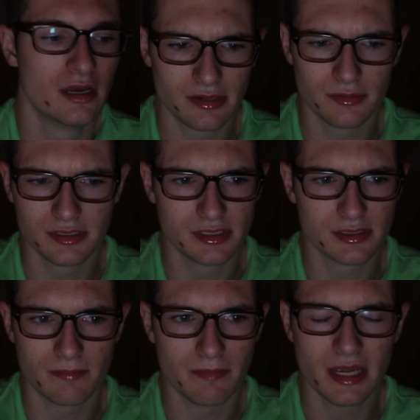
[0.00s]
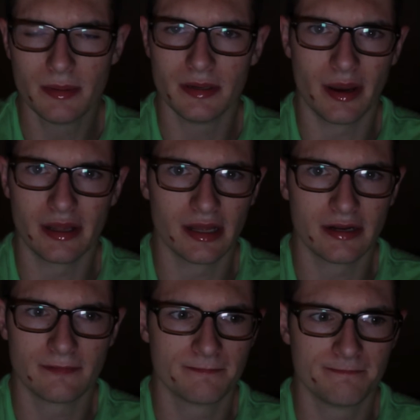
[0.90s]
It was maybe my
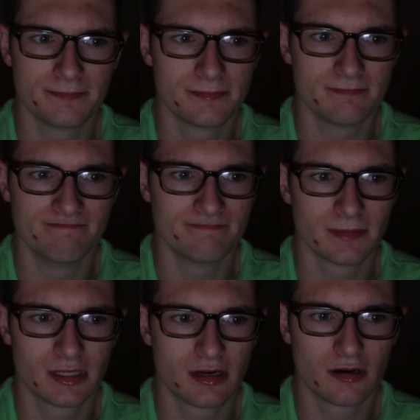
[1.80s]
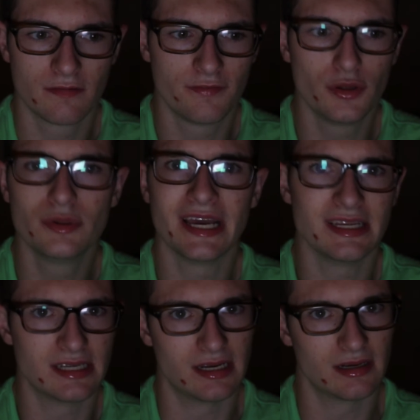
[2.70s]
like few
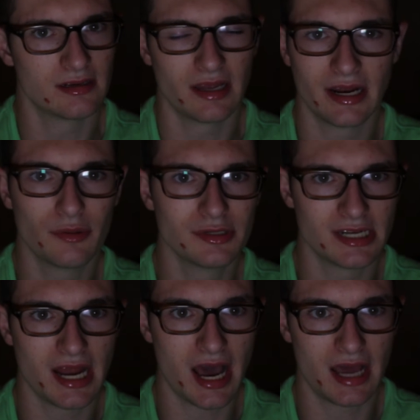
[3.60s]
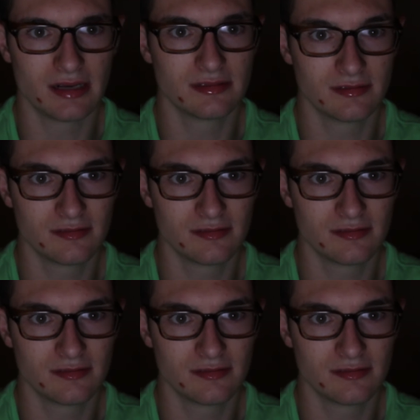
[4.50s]
days in. Like, it was not